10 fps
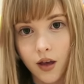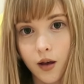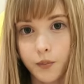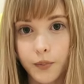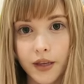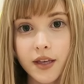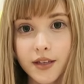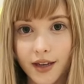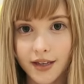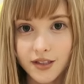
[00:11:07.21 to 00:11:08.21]
A
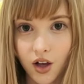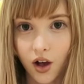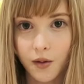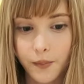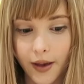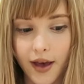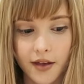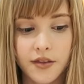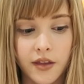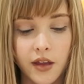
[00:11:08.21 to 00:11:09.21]
big, nice, hot
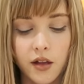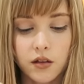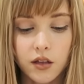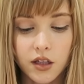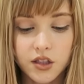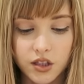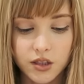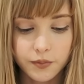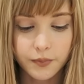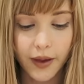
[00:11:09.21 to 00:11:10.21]
bath,
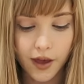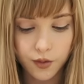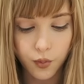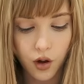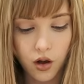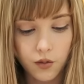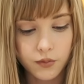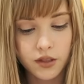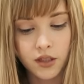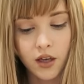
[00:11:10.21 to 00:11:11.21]
lush bath
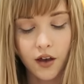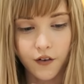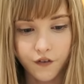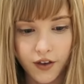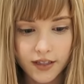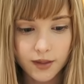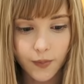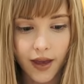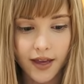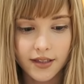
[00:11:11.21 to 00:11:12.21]
bombs, a face
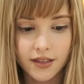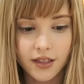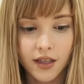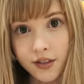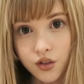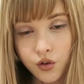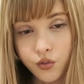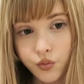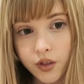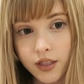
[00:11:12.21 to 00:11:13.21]
mask. I
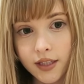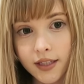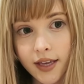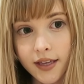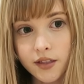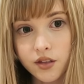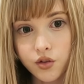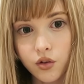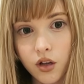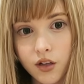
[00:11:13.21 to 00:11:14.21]
don't really get
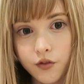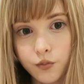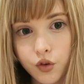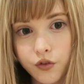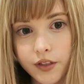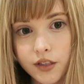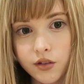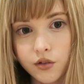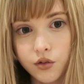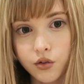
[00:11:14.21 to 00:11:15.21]
into a lot of
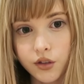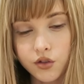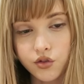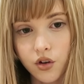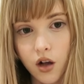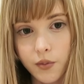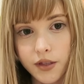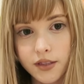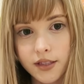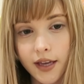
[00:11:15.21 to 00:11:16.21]
movies or
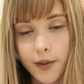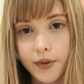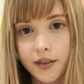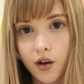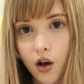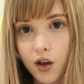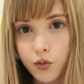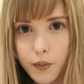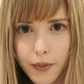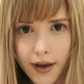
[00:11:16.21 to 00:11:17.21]
dramas. Like, I mean, the odd
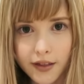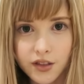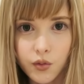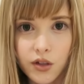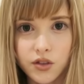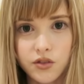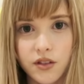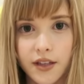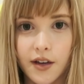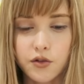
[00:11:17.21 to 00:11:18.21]
one, but I like to watch those
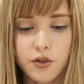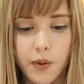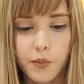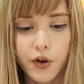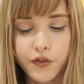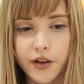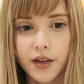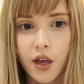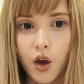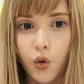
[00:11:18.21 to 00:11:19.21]
on the couch with my
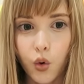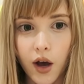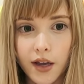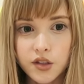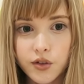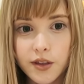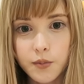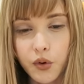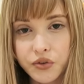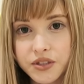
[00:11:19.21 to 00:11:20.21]
boyfriend. What I enjoy
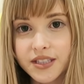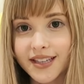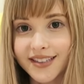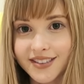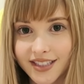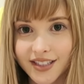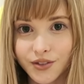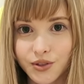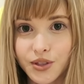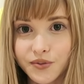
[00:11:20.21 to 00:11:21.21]
the most is actually
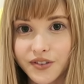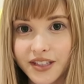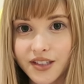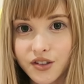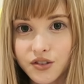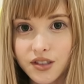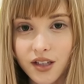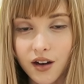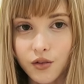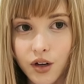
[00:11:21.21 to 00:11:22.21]
YouTube videos.
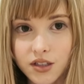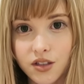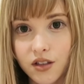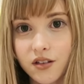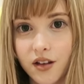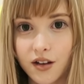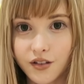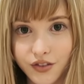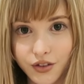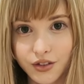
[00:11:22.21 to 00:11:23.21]
I'll watch a
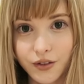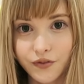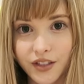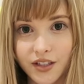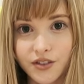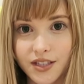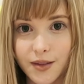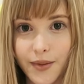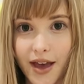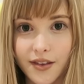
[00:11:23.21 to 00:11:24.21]
lot of YouTube videos in
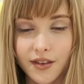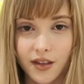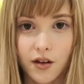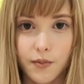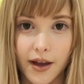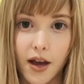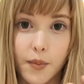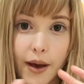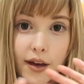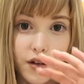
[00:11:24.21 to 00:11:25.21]
the bath, like on my
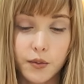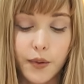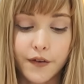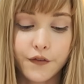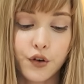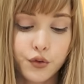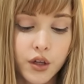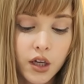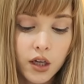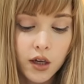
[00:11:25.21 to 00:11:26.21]
iPad or my phone.
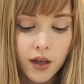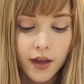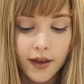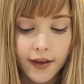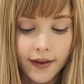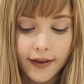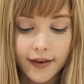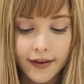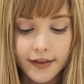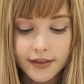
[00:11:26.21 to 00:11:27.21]

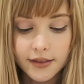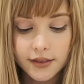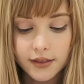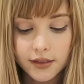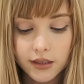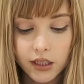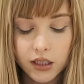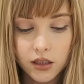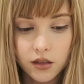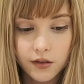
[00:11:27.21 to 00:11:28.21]
And
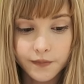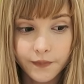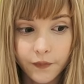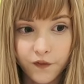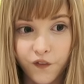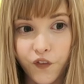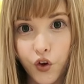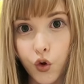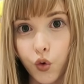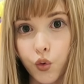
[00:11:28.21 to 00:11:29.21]

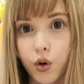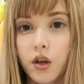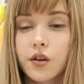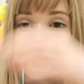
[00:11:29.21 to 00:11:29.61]
food.